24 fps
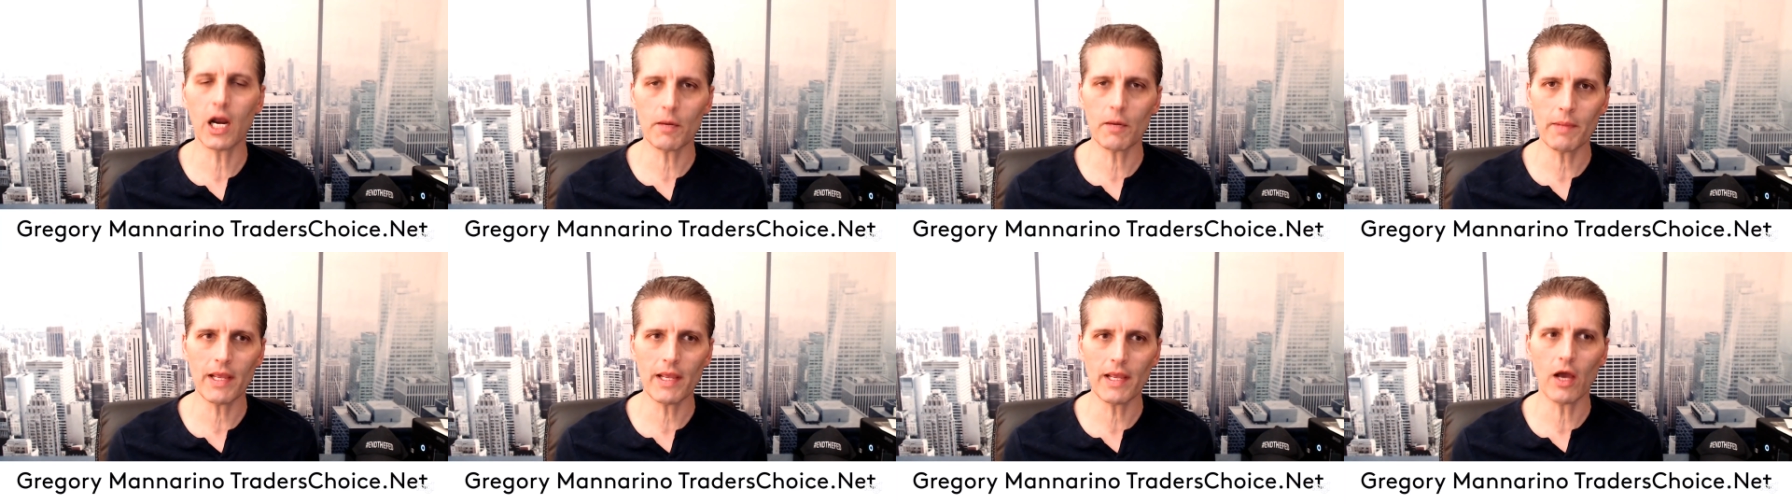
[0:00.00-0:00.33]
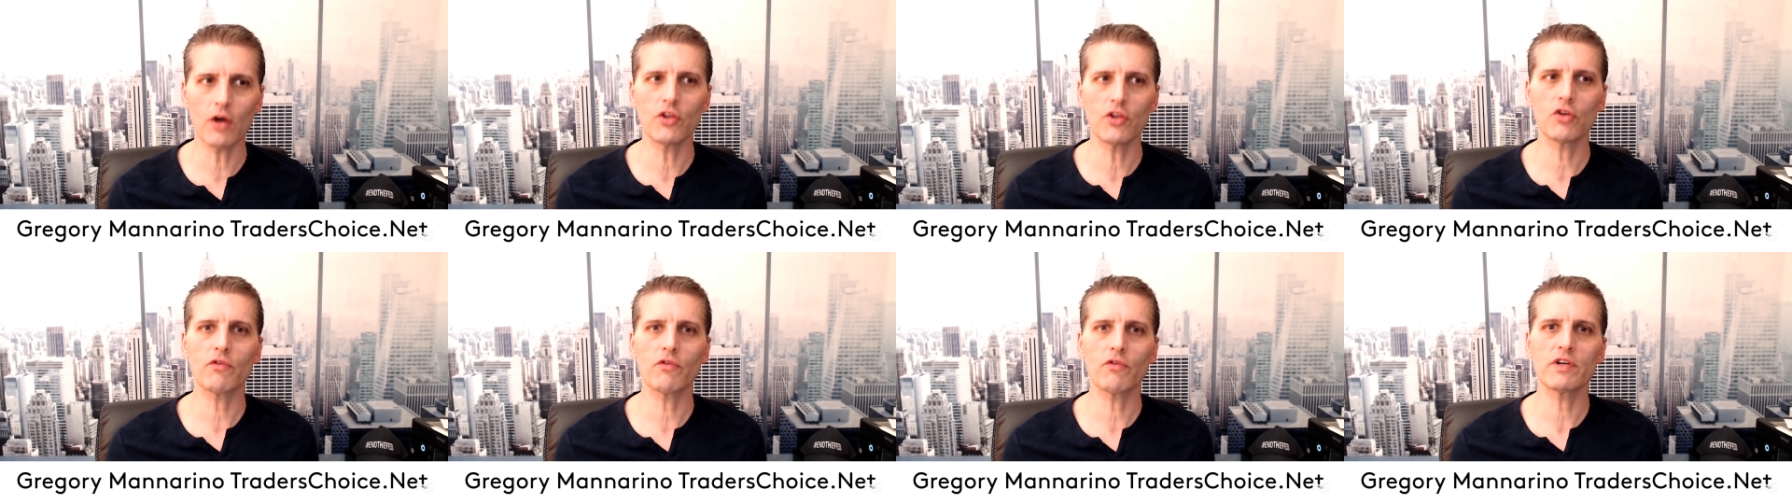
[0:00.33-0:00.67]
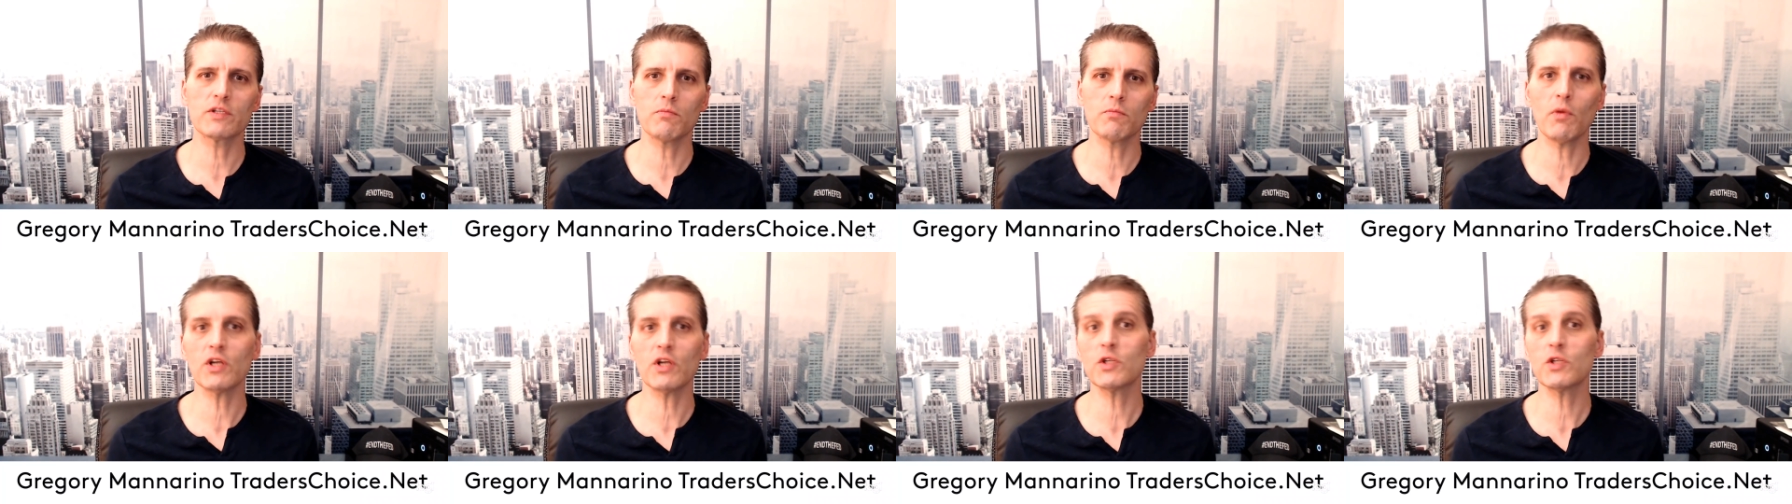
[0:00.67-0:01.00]
under as
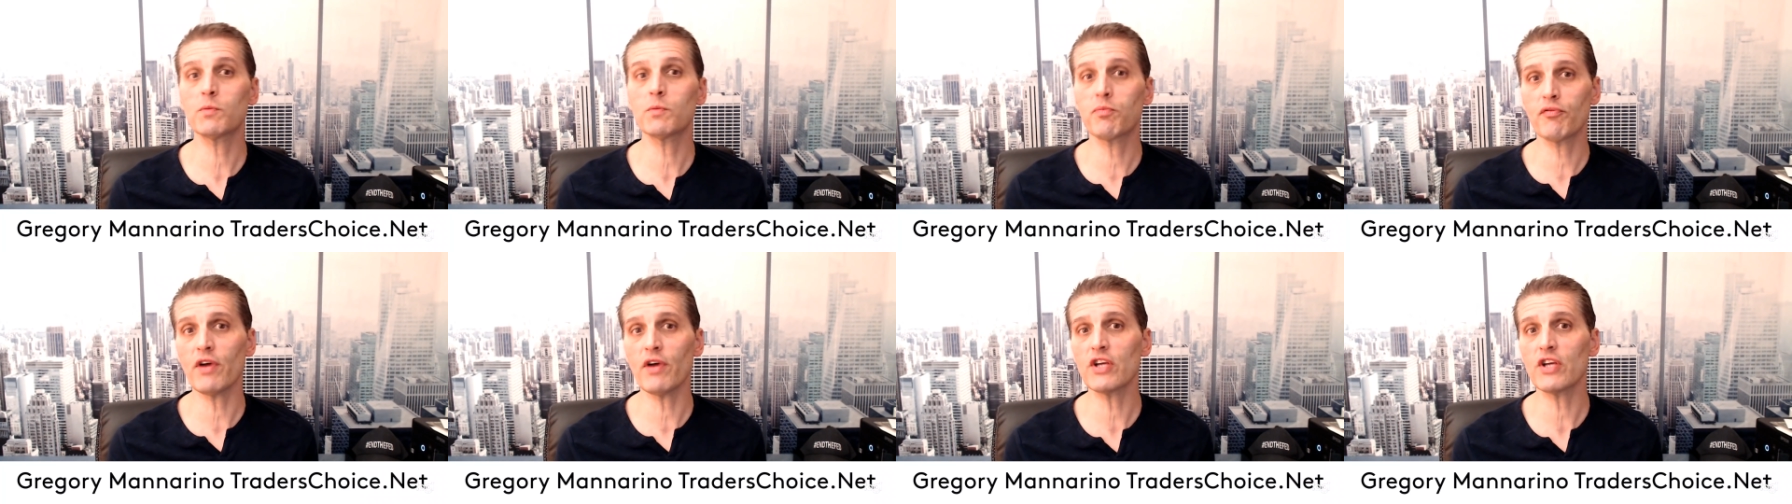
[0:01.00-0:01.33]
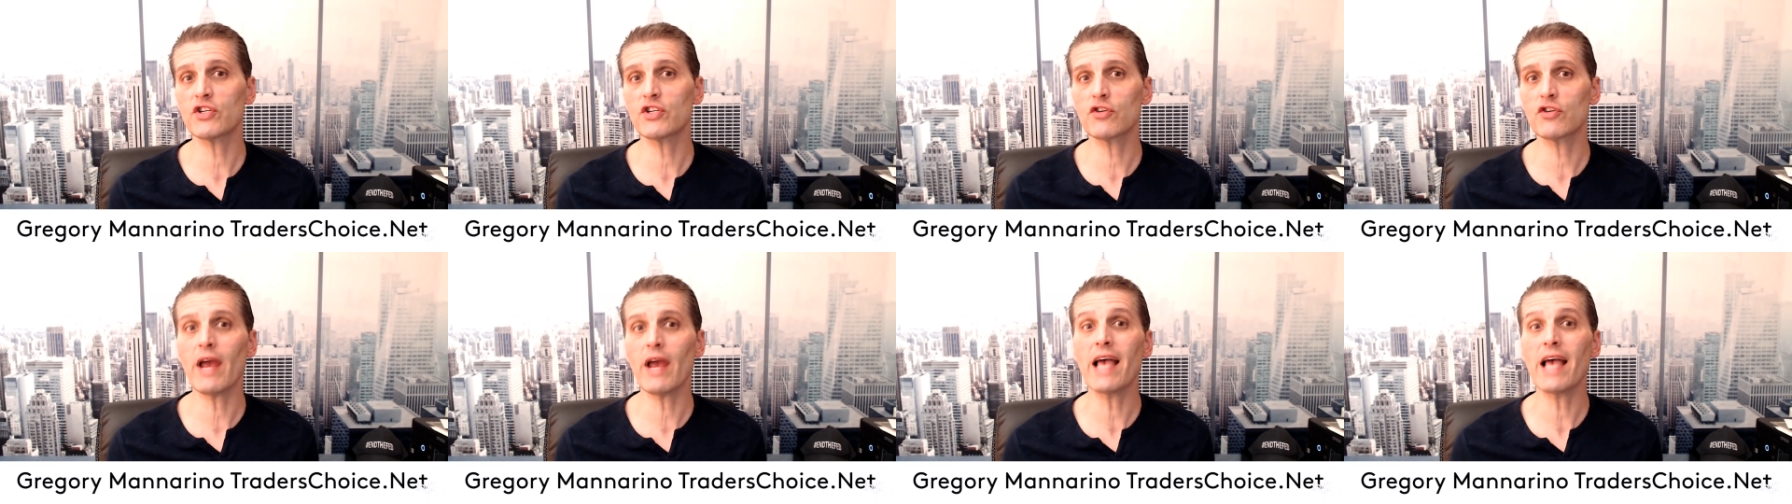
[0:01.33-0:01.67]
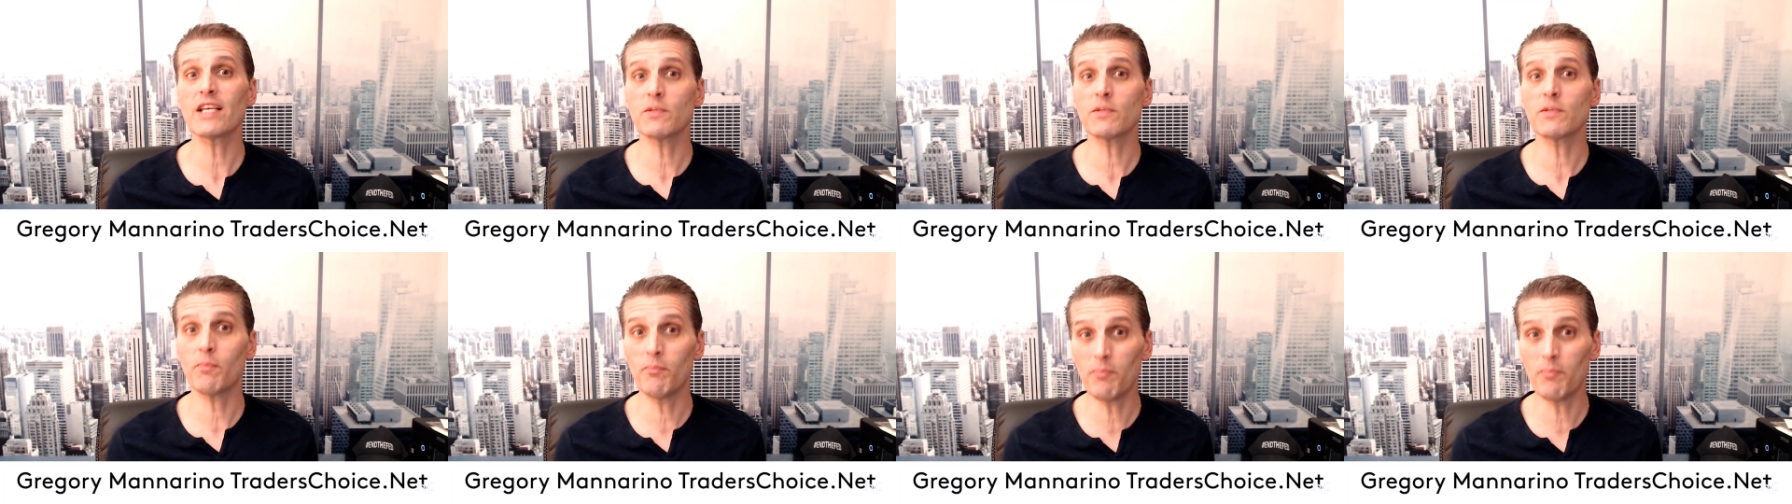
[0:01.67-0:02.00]
much pressure as
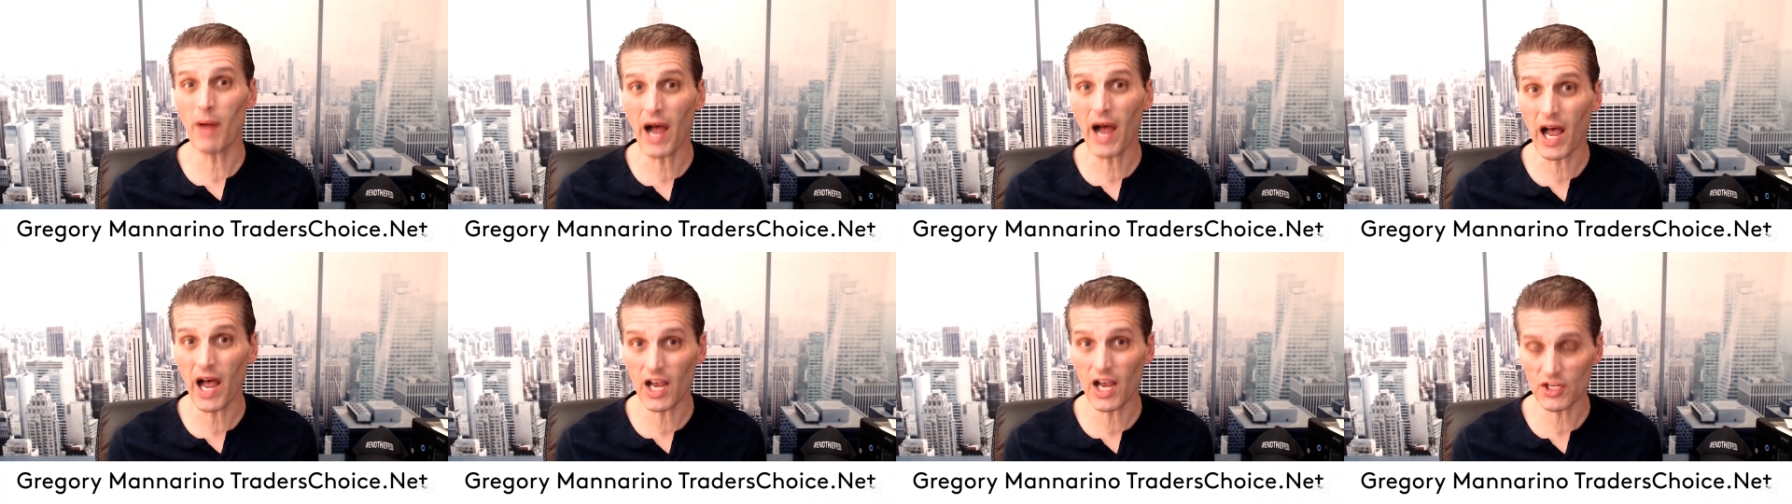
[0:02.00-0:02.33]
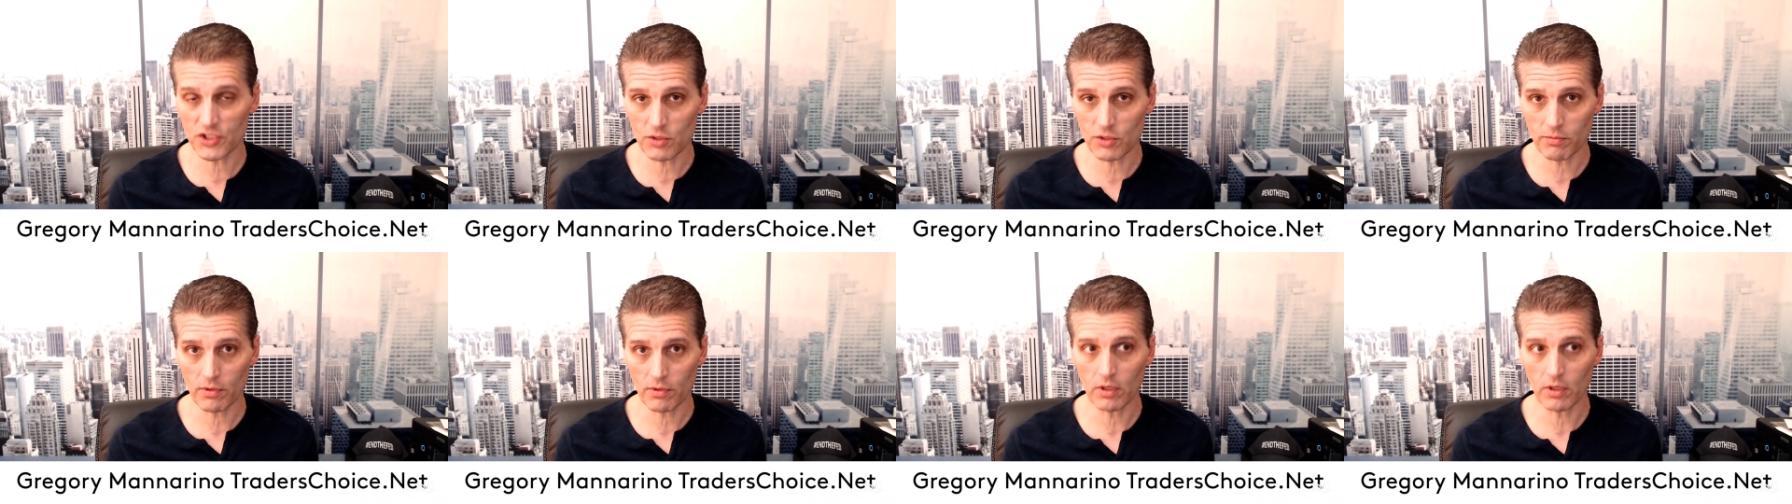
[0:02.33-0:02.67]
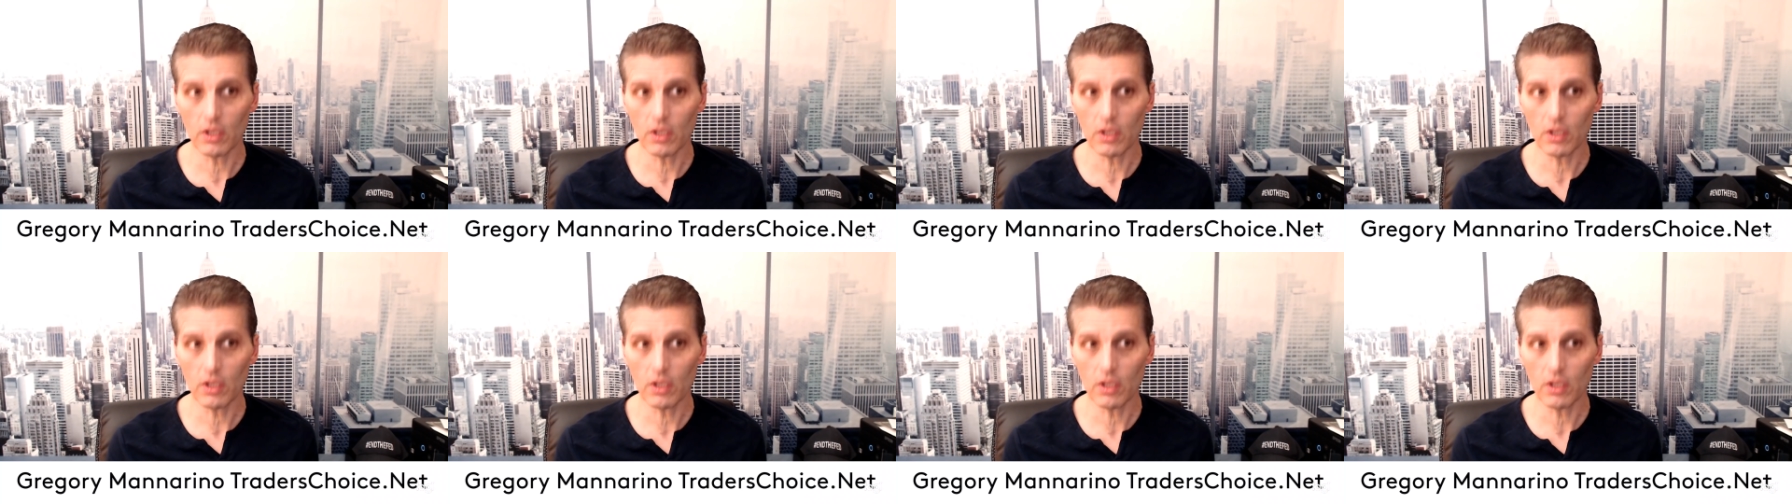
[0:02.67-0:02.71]
possible